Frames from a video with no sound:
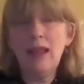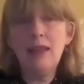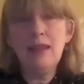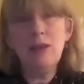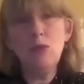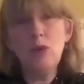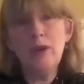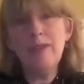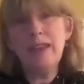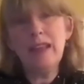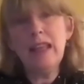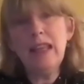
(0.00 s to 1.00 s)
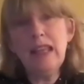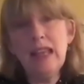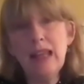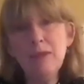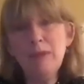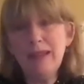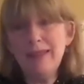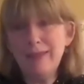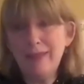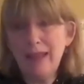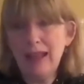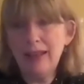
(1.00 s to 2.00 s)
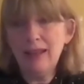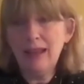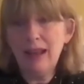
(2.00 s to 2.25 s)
I think one of the key elements of that